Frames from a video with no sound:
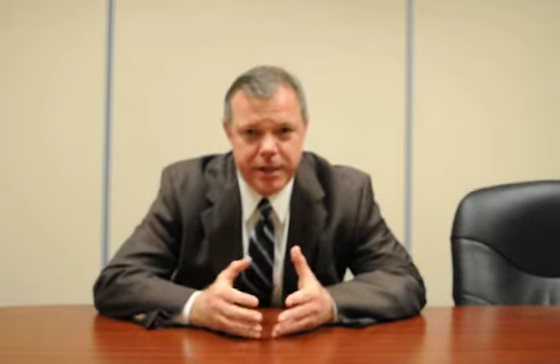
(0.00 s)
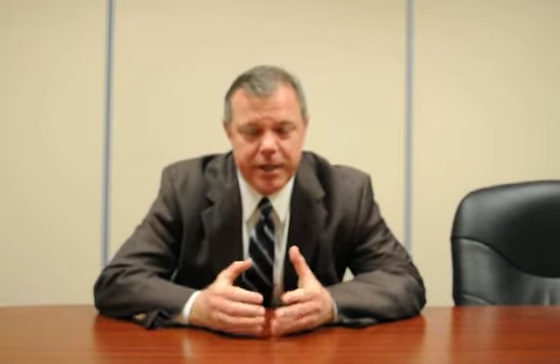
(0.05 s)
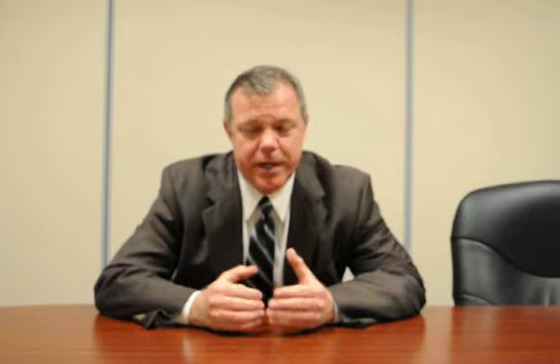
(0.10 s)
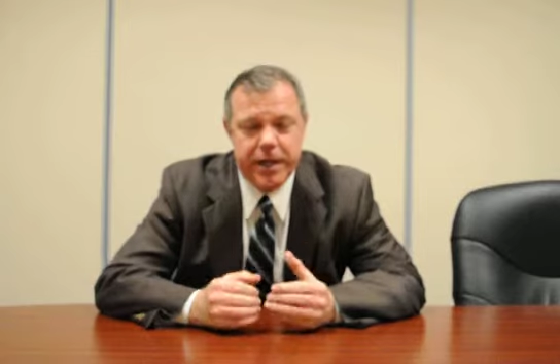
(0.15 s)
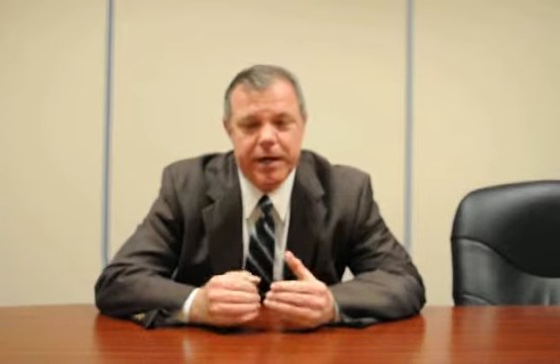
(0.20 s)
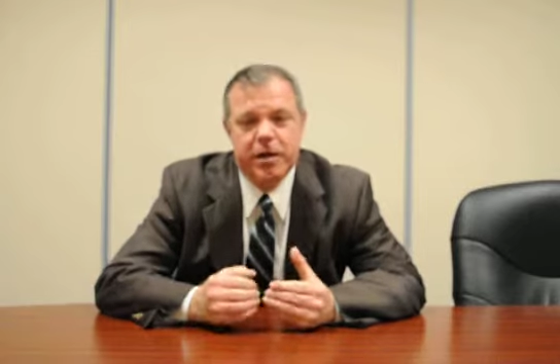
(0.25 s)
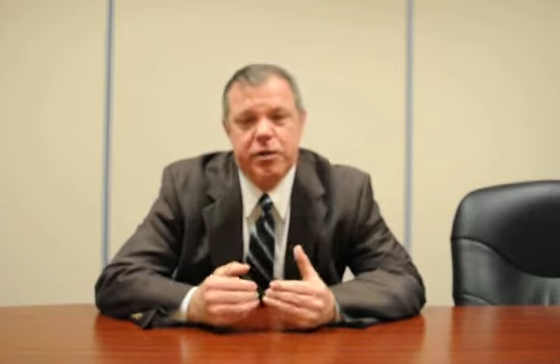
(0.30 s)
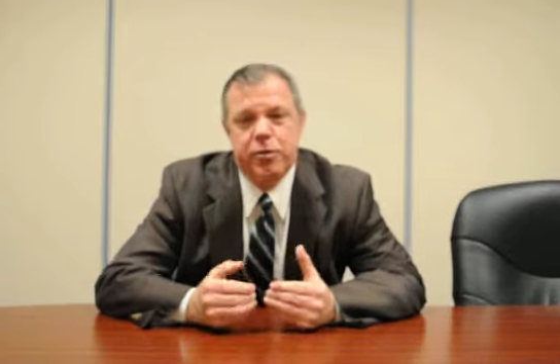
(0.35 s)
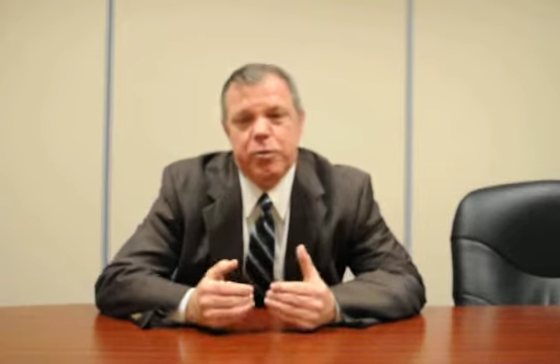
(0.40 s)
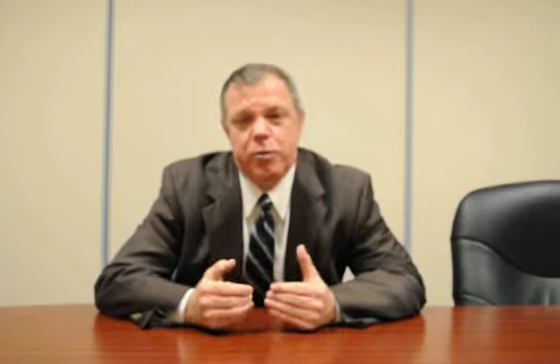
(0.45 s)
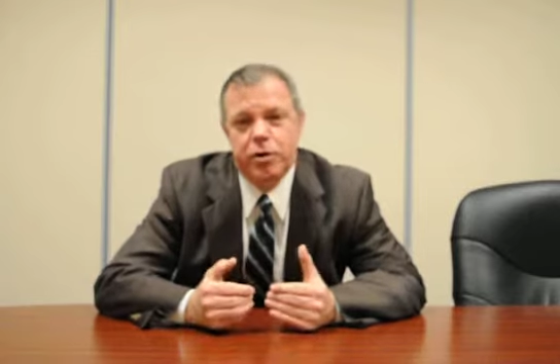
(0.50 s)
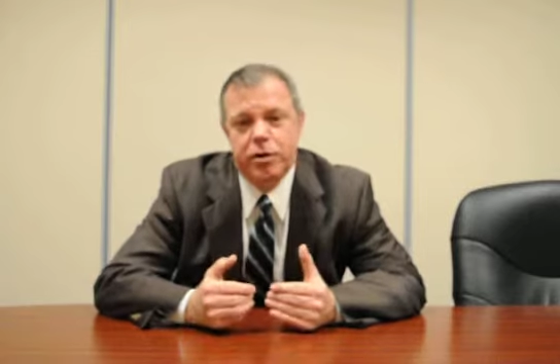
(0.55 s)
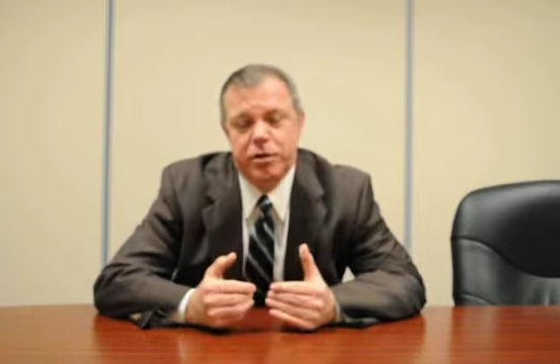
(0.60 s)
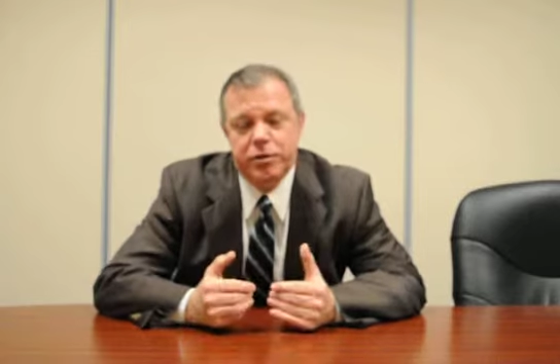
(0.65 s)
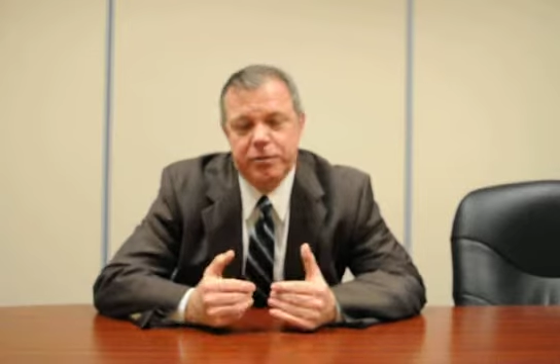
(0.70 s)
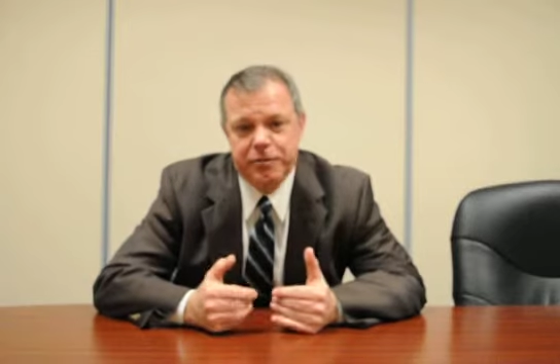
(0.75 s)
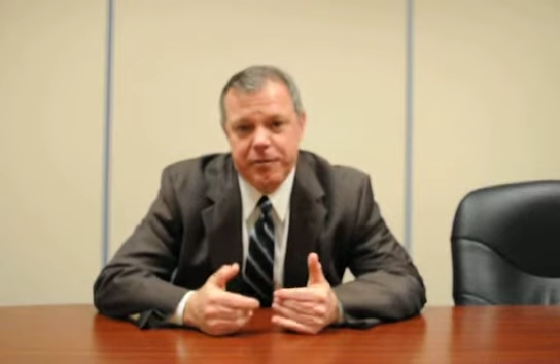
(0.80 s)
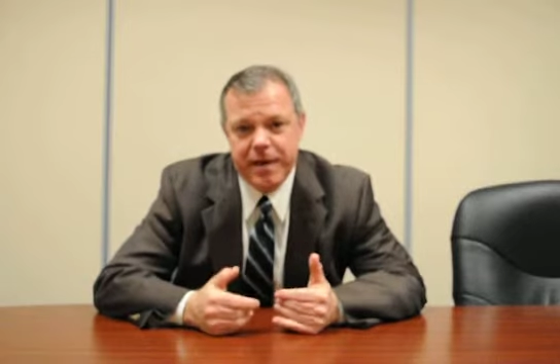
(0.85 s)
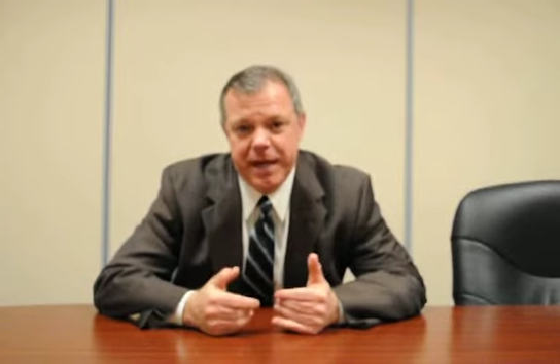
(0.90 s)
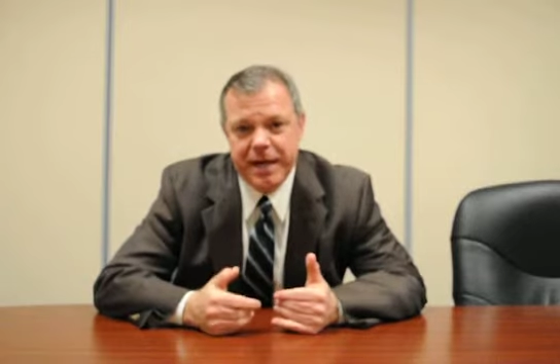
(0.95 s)
In other words,
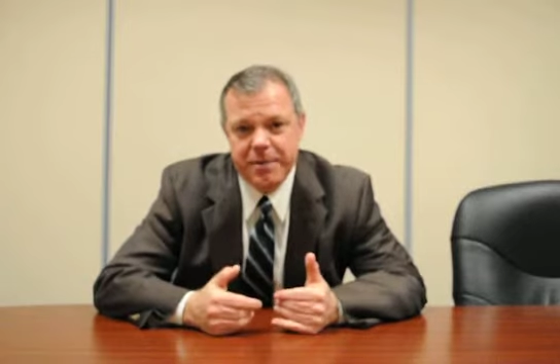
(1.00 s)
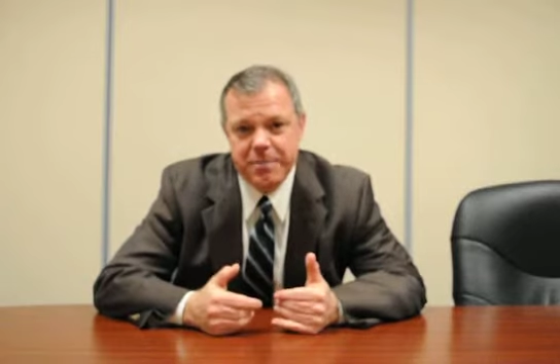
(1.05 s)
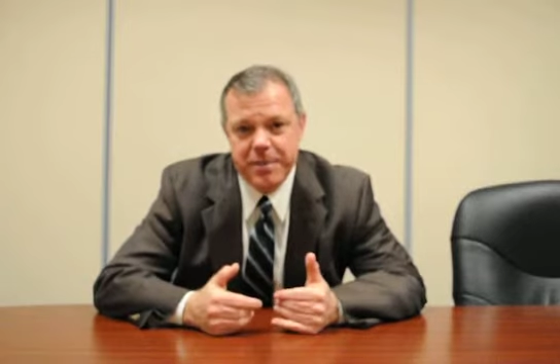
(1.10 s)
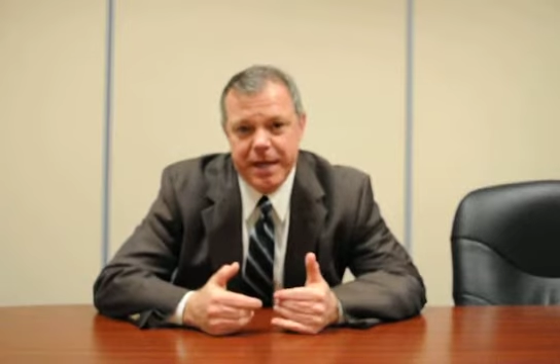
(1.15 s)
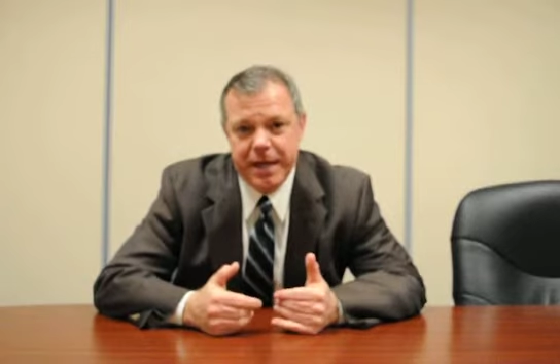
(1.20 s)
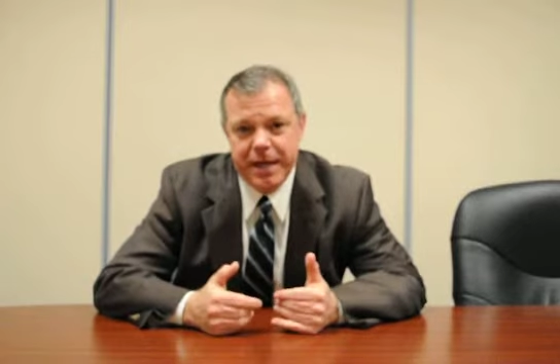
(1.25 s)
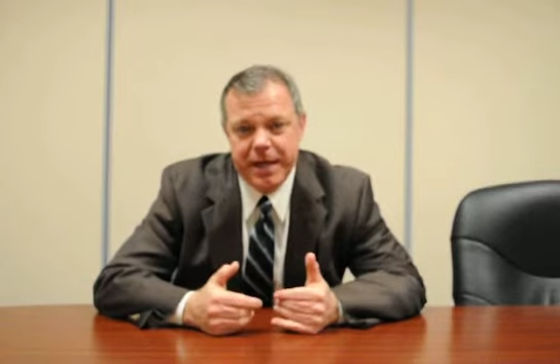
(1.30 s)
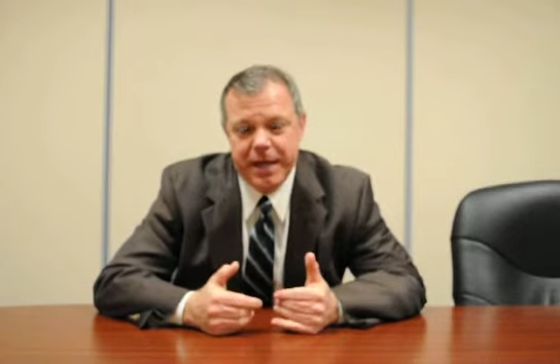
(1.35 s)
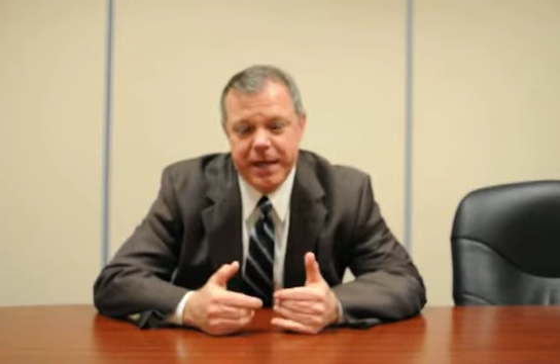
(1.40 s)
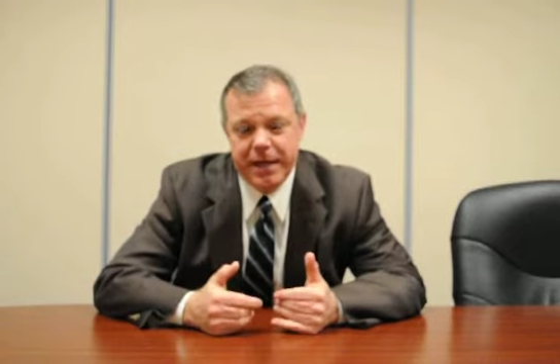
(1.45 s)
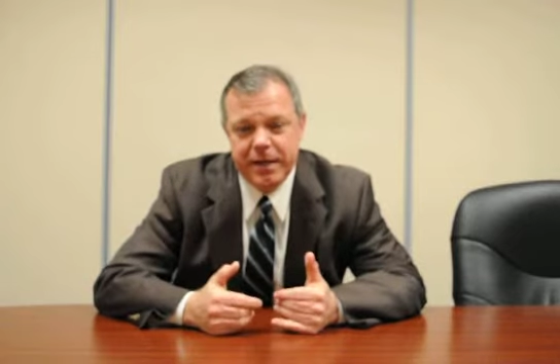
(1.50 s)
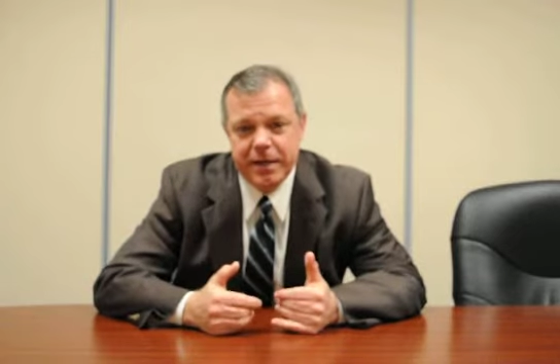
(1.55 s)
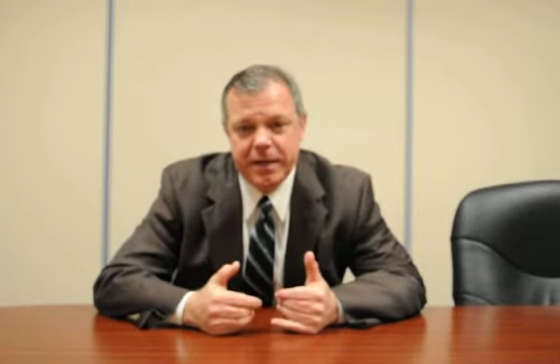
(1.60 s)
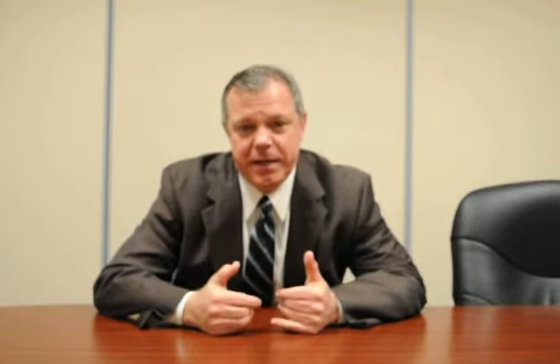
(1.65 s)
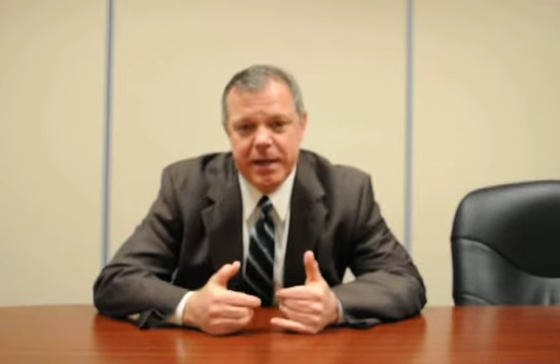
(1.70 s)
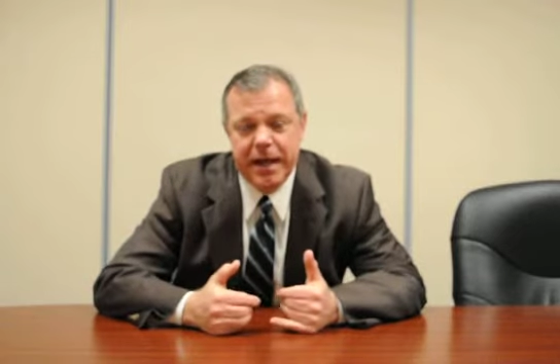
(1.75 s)
Fannie Mae